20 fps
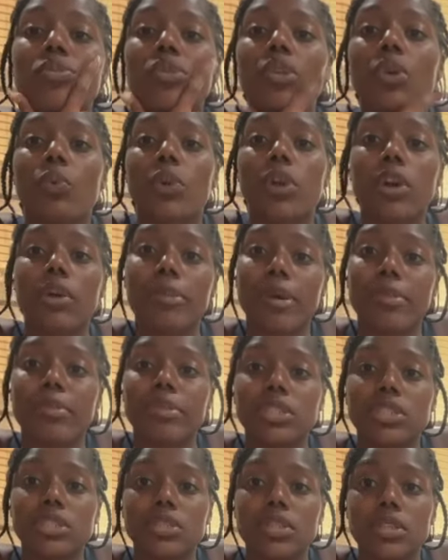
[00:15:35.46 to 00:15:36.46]
work on my
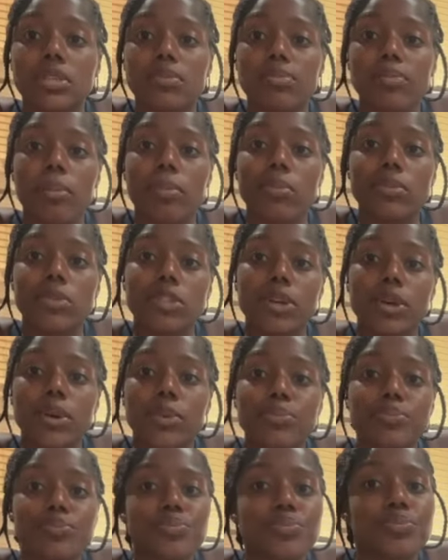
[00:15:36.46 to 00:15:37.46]
budgeting. So,
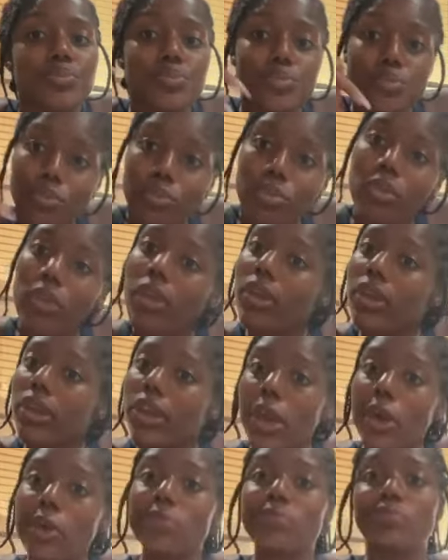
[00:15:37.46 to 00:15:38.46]
yeah.